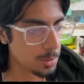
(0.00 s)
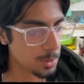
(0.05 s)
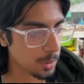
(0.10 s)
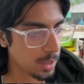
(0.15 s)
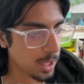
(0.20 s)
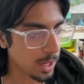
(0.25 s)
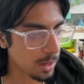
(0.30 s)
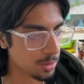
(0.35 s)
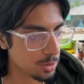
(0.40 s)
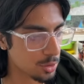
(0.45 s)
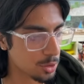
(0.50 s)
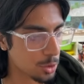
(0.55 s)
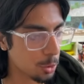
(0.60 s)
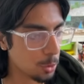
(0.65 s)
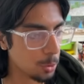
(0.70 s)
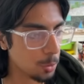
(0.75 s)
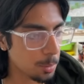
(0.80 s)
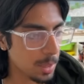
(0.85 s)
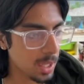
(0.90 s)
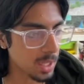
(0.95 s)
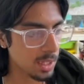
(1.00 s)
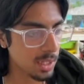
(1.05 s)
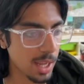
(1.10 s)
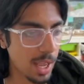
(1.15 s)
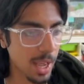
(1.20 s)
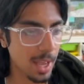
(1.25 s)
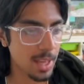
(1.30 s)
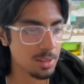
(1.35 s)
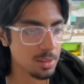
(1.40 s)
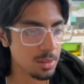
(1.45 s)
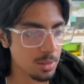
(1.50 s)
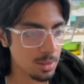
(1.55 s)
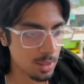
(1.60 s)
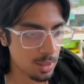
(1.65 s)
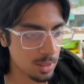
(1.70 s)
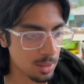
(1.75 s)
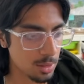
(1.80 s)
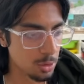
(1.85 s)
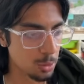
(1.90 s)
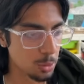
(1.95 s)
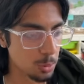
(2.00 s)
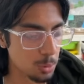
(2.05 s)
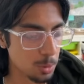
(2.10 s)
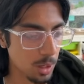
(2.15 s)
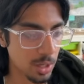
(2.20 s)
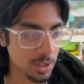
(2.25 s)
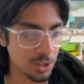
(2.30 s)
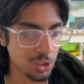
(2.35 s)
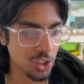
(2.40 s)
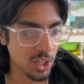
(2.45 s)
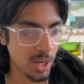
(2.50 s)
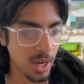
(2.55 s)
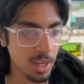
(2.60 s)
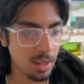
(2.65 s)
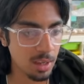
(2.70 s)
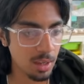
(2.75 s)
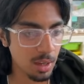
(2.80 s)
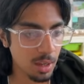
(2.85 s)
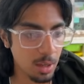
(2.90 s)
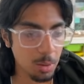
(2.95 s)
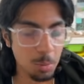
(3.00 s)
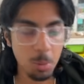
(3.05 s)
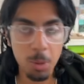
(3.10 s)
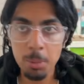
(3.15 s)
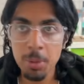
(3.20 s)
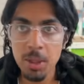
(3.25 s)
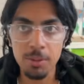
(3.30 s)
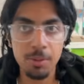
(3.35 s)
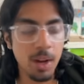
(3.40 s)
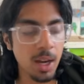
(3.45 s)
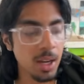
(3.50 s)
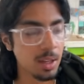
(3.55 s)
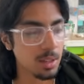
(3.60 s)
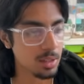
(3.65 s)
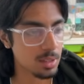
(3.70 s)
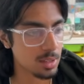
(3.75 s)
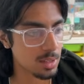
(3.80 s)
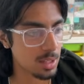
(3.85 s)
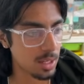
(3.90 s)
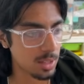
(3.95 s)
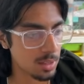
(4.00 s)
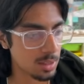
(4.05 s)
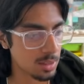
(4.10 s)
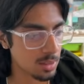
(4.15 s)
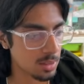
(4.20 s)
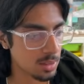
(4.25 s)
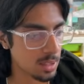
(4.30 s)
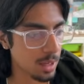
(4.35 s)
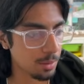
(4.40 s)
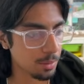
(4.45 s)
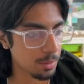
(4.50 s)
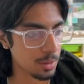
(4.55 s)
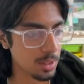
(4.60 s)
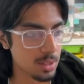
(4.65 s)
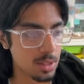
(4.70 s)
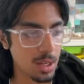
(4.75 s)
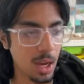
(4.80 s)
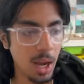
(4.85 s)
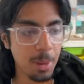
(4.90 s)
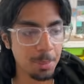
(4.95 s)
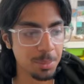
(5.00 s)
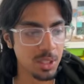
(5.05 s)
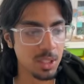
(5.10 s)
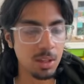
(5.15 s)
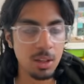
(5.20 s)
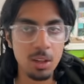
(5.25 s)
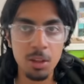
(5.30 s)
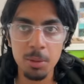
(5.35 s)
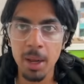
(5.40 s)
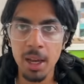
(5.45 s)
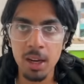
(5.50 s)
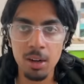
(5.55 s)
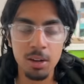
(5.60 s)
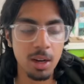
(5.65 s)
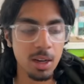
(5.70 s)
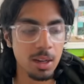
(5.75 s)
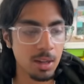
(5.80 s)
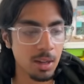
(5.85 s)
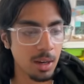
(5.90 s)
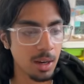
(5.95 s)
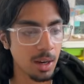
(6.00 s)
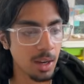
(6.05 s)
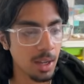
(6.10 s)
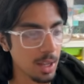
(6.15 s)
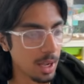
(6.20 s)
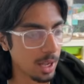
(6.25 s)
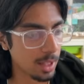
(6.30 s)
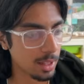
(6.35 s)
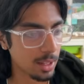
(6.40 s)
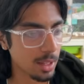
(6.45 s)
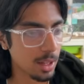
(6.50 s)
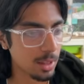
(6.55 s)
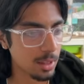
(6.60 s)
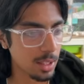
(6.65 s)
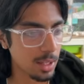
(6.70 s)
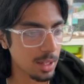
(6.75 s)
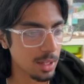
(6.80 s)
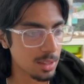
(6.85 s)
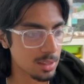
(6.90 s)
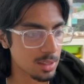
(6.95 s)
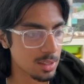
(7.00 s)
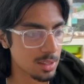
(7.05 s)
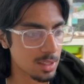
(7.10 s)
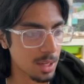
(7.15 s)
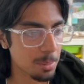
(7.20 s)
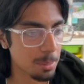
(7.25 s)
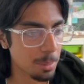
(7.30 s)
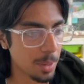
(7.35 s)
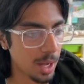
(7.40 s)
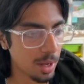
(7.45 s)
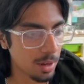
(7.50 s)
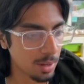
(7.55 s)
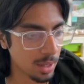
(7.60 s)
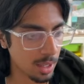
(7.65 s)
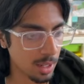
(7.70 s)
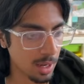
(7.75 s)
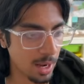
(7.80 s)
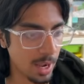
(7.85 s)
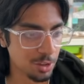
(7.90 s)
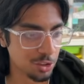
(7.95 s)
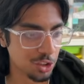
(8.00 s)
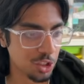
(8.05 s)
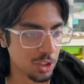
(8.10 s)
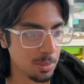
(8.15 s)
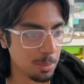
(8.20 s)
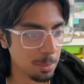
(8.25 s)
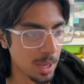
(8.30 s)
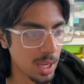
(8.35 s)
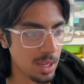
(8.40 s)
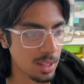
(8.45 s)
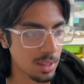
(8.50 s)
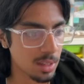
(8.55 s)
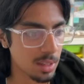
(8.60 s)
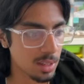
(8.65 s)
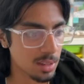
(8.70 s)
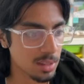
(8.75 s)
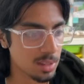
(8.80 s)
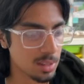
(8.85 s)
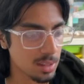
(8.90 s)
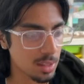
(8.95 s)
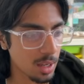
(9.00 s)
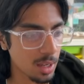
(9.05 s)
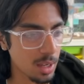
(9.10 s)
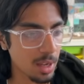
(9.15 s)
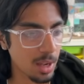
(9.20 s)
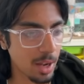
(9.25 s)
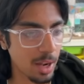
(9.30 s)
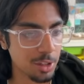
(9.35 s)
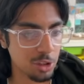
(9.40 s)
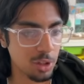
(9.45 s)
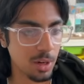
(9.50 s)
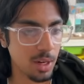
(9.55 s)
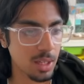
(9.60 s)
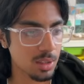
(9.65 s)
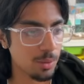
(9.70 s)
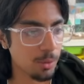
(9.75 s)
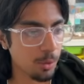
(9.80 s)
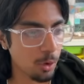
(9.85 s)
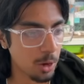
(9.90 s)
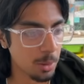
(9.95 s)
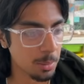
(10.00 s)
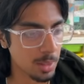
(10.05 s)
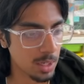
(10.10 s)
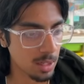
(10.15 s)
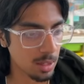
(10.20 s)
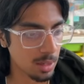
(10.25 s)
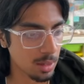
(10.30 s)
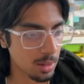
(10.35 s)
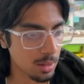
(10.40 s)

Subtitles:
without too many hassles into a jet, we'll be fine. This set is definitely top tier mech right here. I like how they didn't skimp out and actually made this a transforming